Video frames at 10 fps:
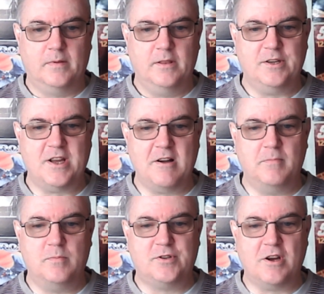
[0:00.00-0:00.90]
This
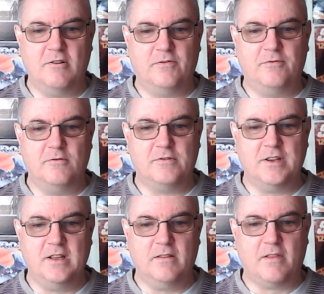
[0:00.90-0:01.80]
album sold
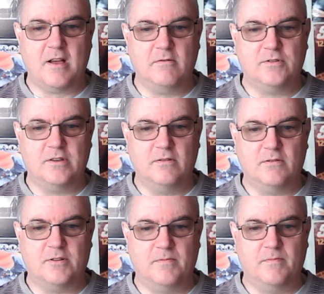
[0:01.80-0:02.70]
fourteen
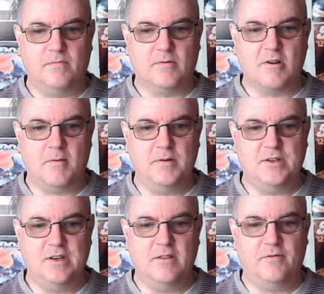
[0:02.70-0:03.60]
thousand
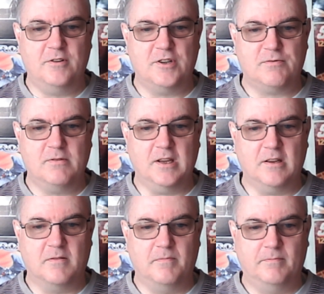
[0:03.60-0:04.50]
copies in the first week.